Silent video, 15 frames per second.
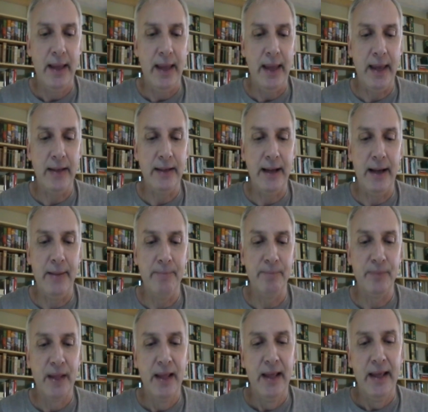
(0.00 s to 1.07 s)

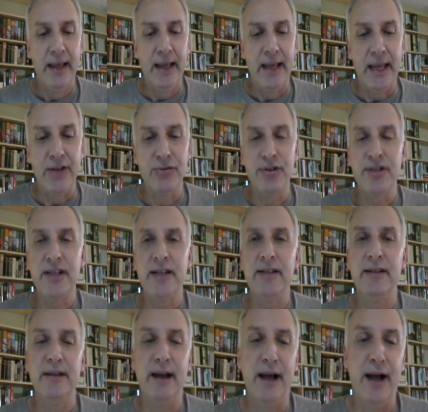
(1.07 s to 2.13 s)
and
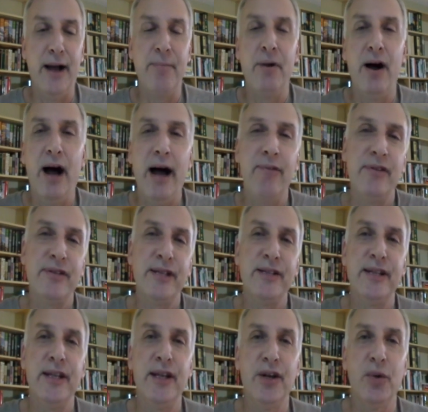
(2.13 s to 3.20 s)
interested obviously
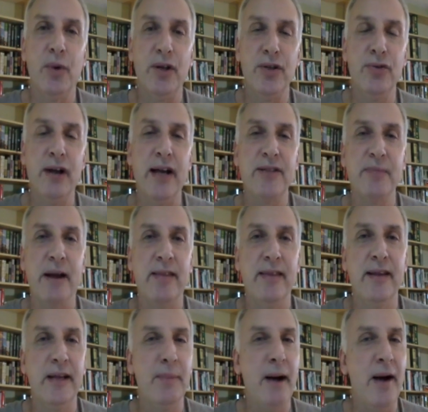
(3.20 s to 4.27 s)
to hear what you guys might
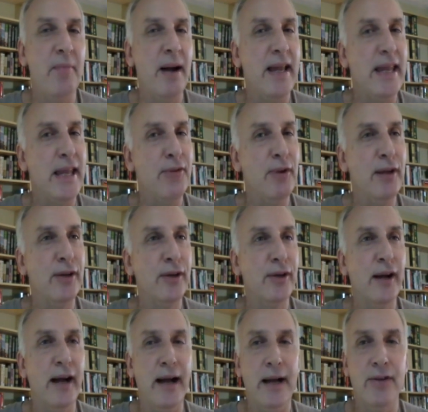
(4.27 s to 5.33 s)
think about my
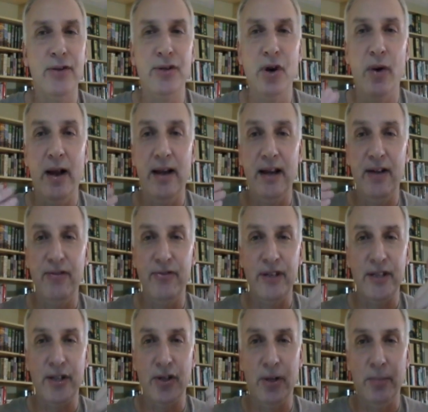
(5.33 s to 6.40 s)
e-reader. You know, I love
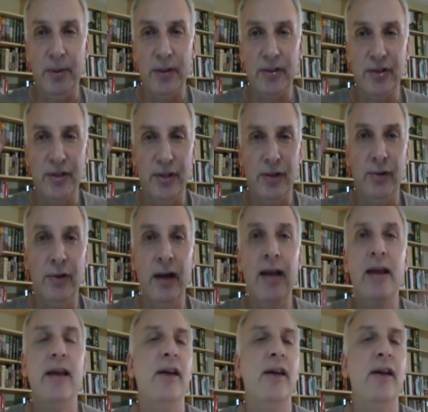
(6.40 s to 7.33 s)
physical books too.